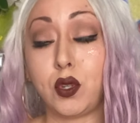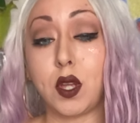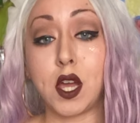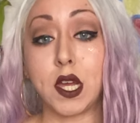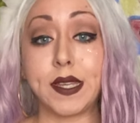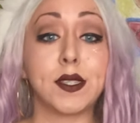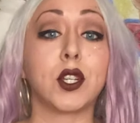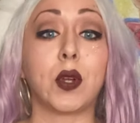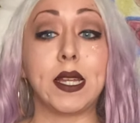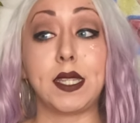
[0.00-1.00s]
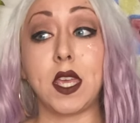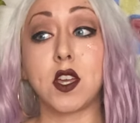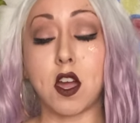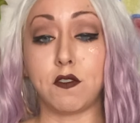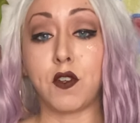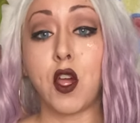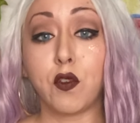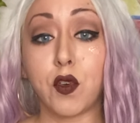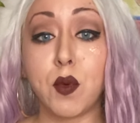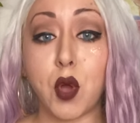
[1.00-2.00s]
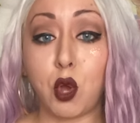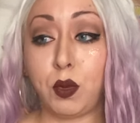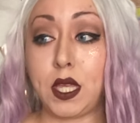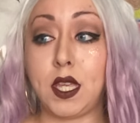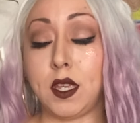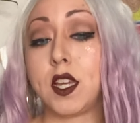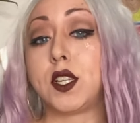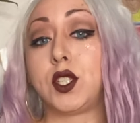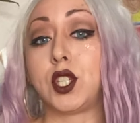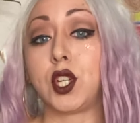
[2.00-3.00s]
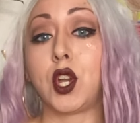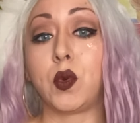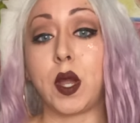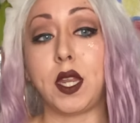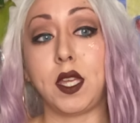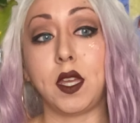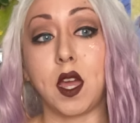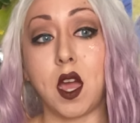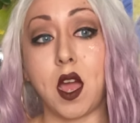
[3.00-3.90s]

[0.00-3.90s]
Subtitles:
is a great takeoff from OBE because you're already